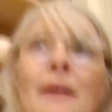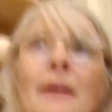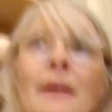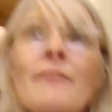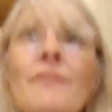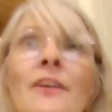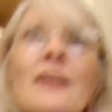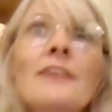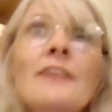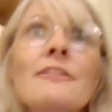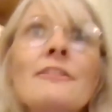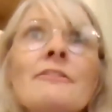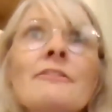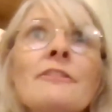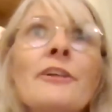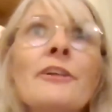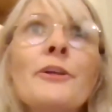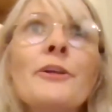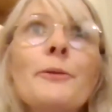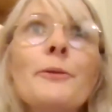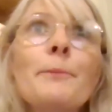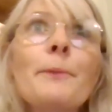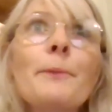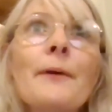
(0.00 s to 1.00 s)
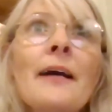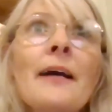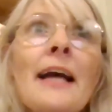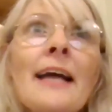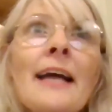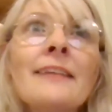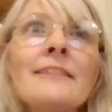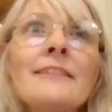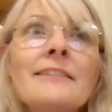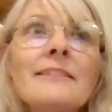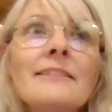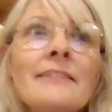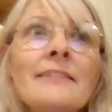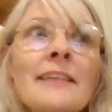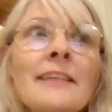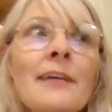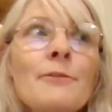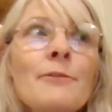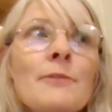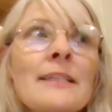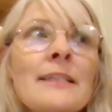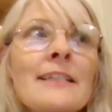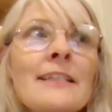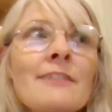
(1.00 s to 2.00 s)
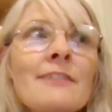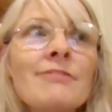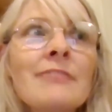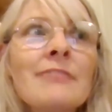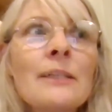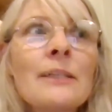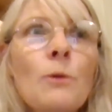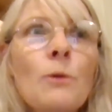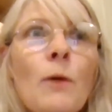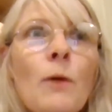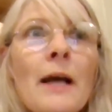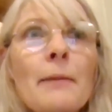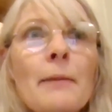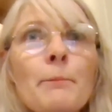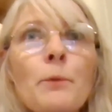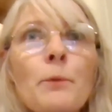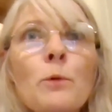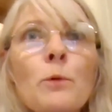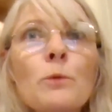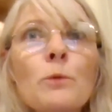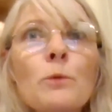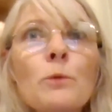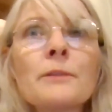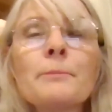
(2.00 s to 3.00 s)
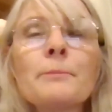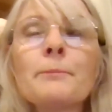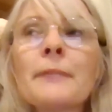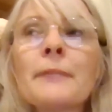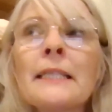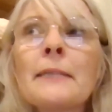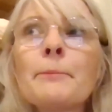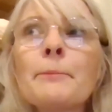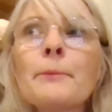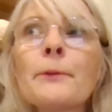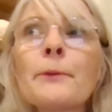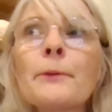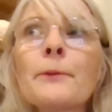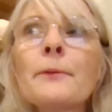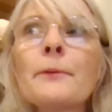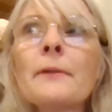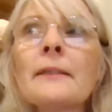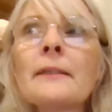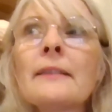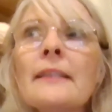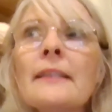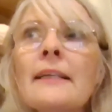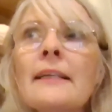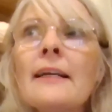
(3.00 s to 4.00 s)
my first group. I had, all these really quite important people.